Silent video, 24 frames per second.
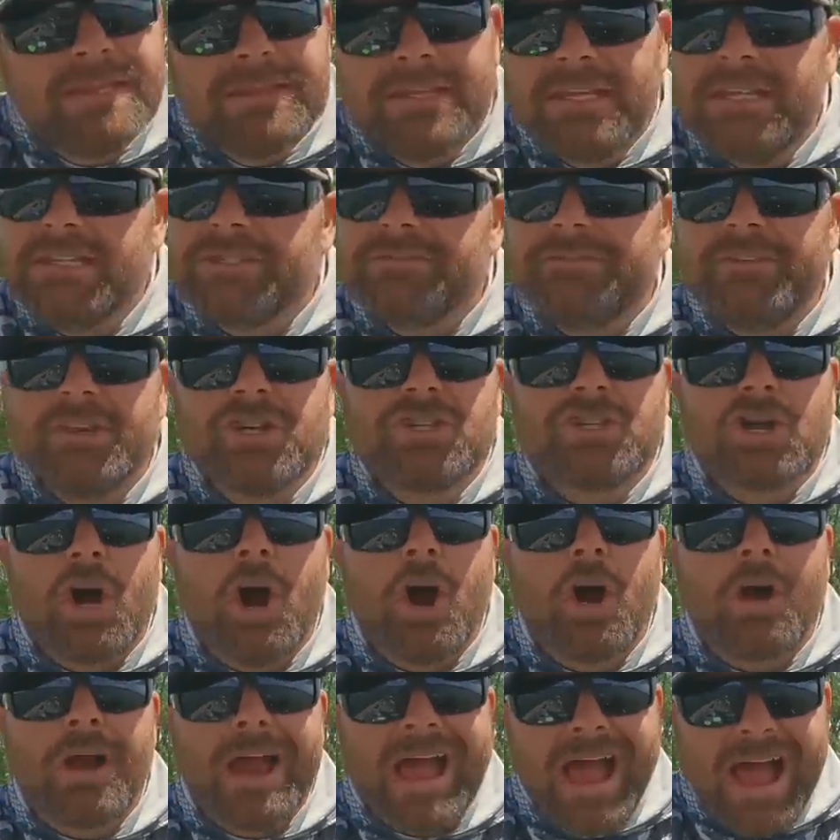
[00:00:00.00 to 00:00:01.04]
these fish
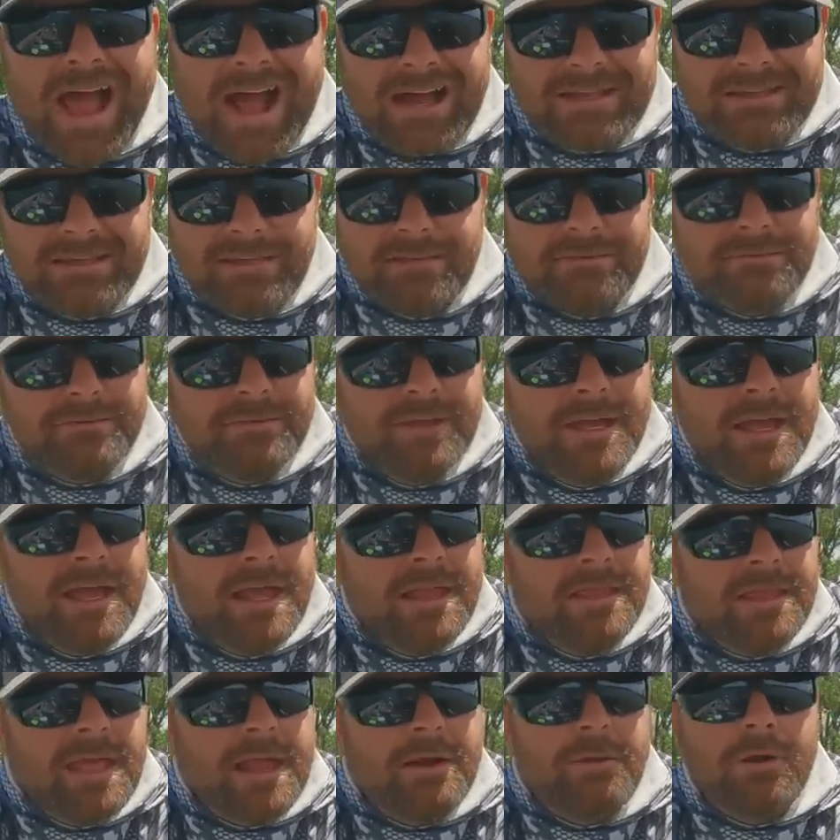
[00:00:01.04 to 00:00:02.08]
are active.
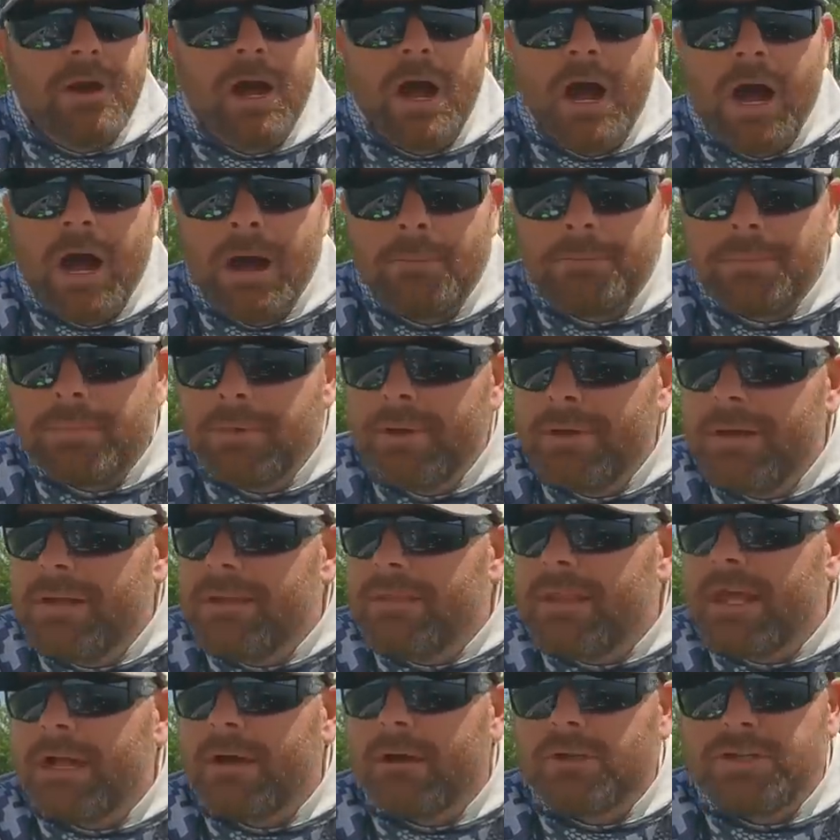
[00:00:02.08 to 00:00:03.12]
They are up,
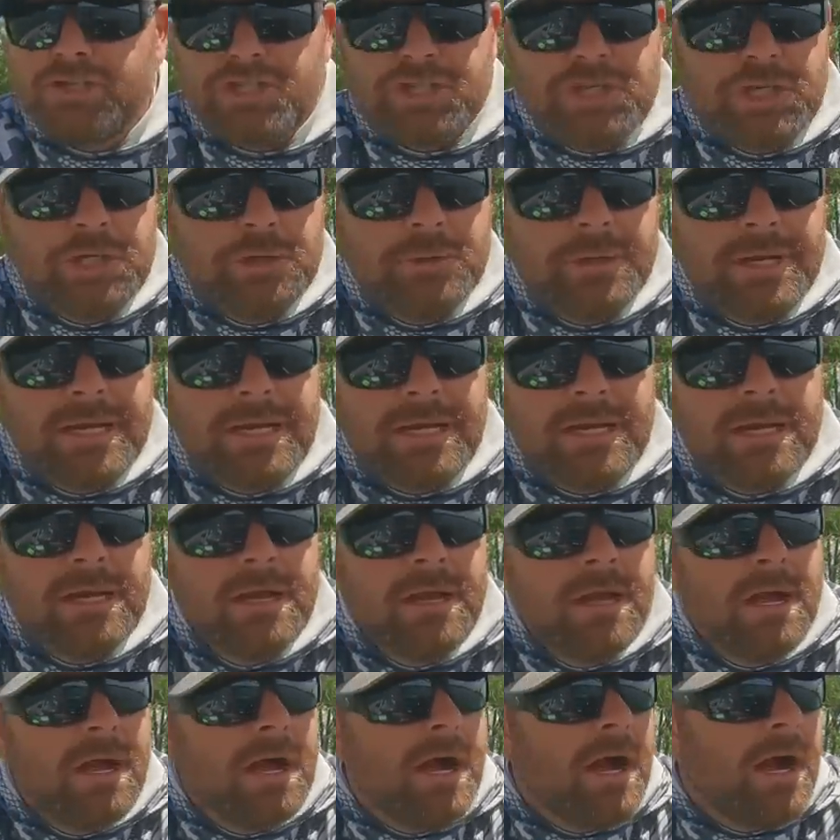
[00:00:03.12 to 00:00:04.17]
they are chewing,
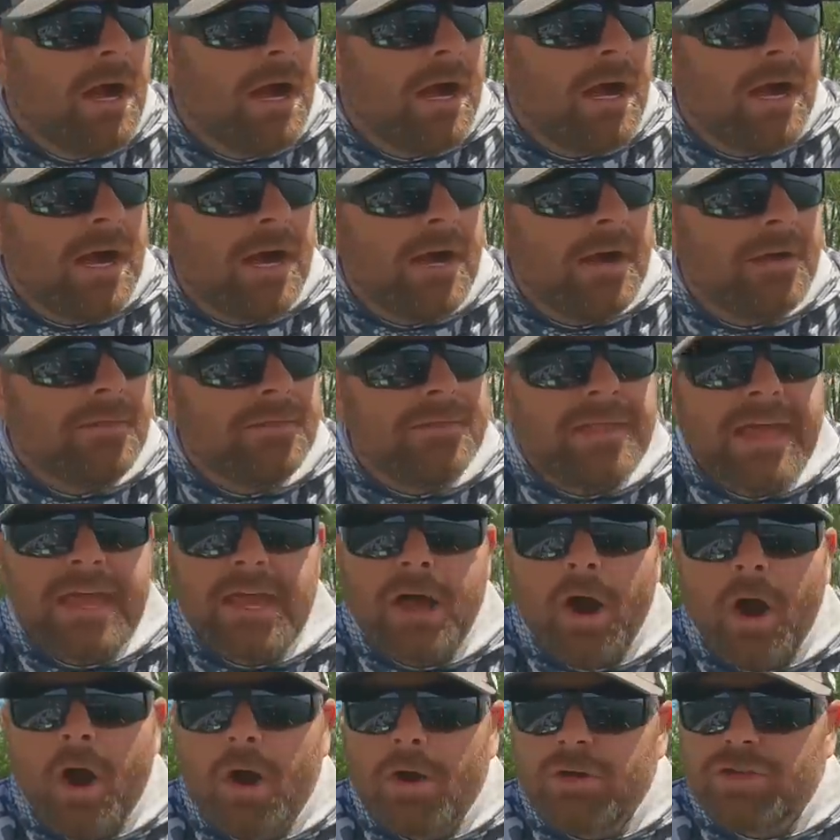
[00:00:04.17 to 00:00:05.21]
uh, they
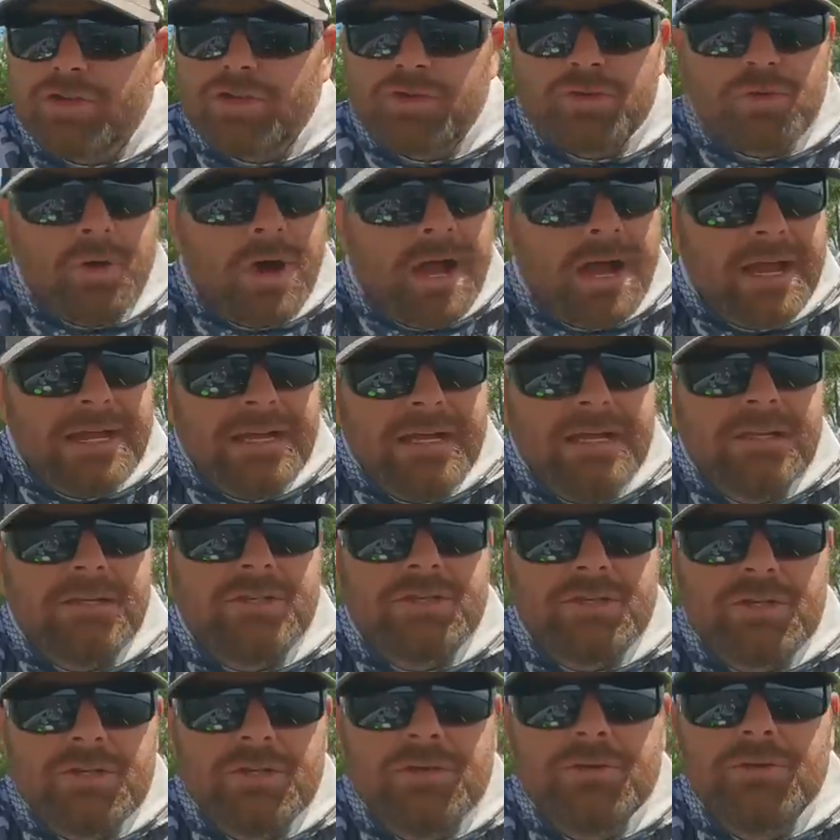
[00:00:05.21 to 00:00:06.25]
are trying
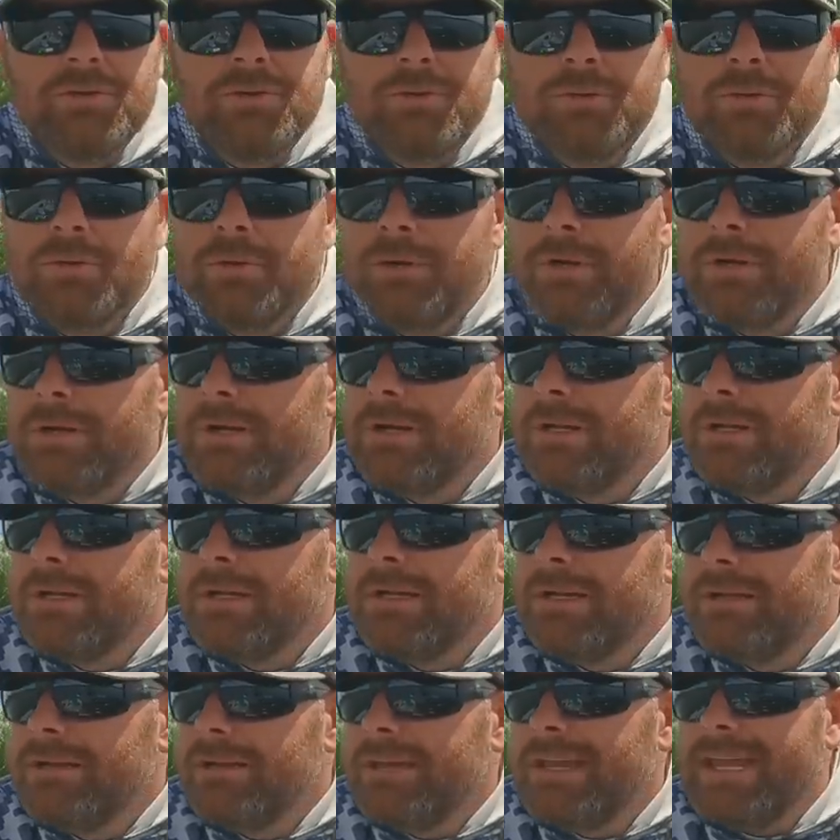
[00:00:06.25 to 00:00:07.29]
to
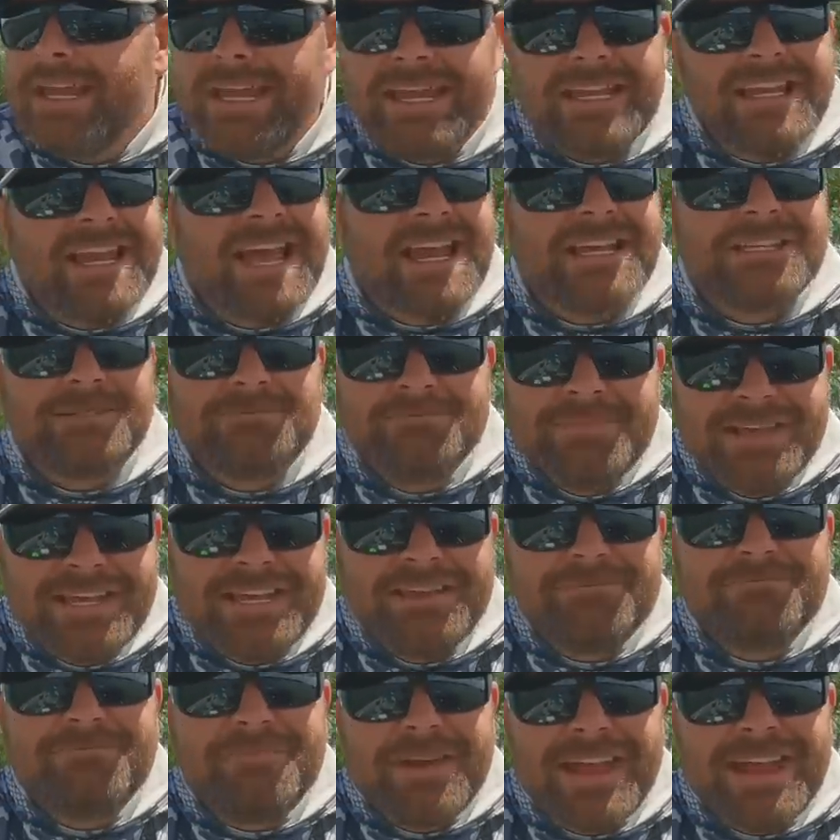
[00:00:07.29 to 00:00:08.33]
eat as
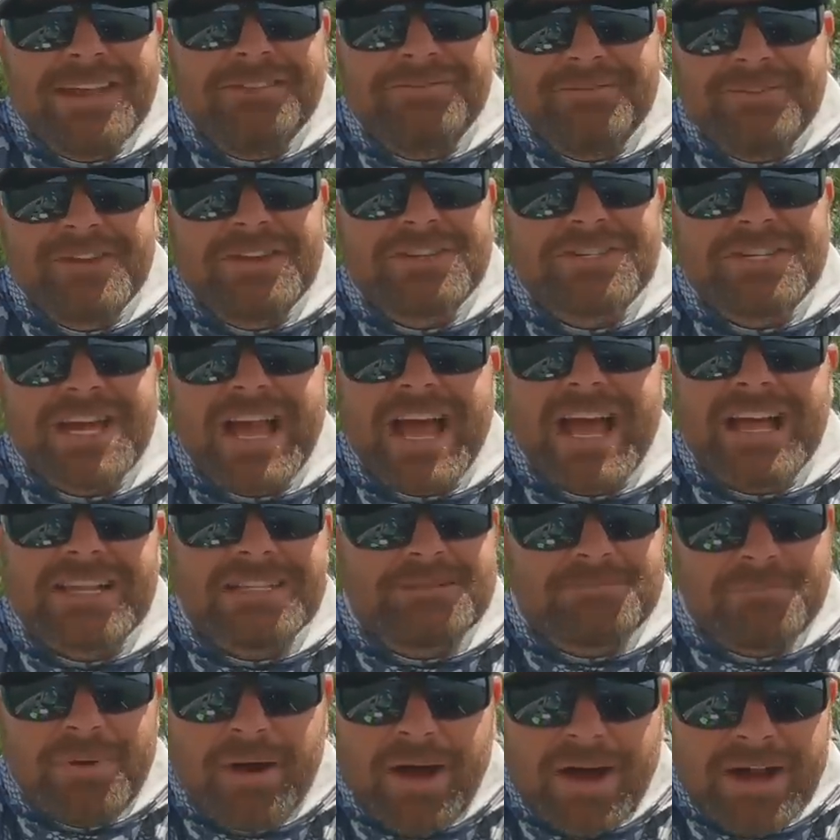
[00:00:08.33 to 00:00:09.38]
many bait fish
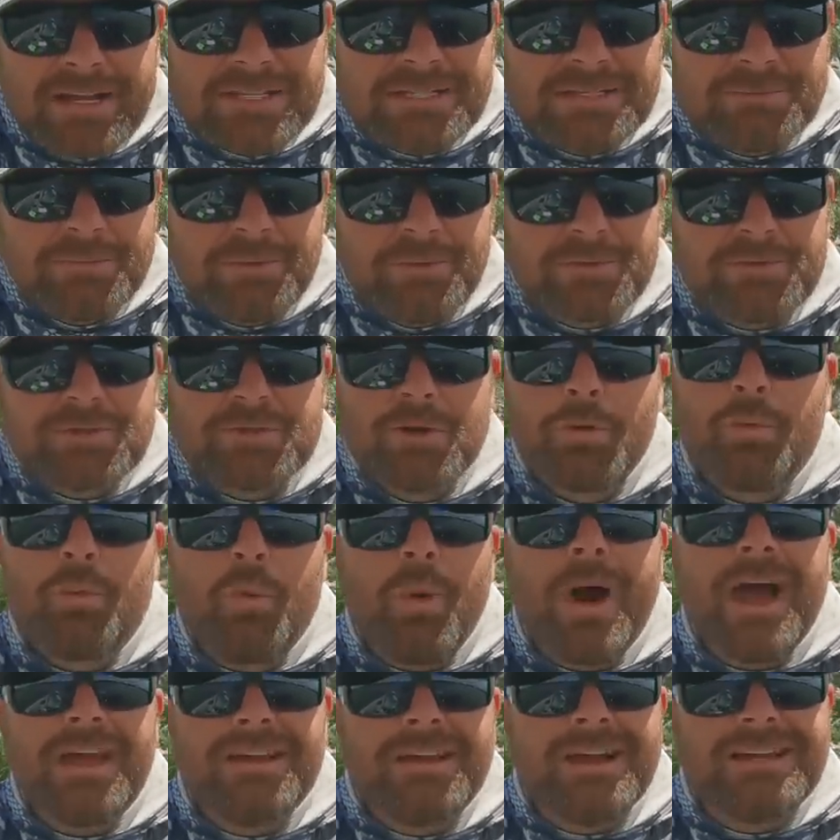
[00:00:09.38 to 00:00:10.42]
as possible. So
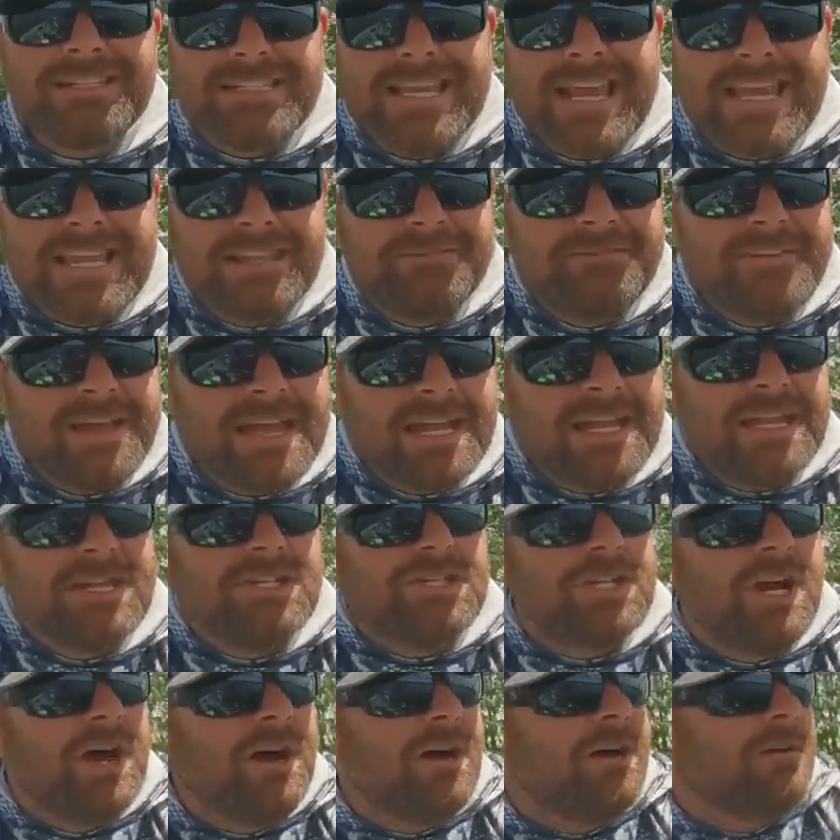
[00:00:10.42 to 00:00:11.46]
why not take
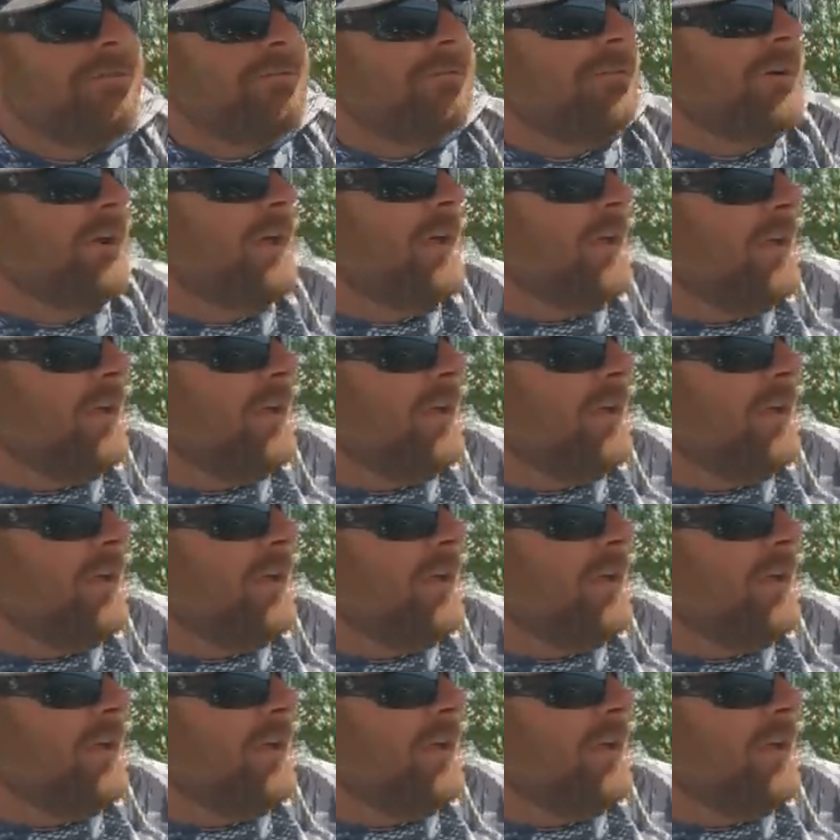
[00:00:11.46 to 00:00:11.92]
advantage of,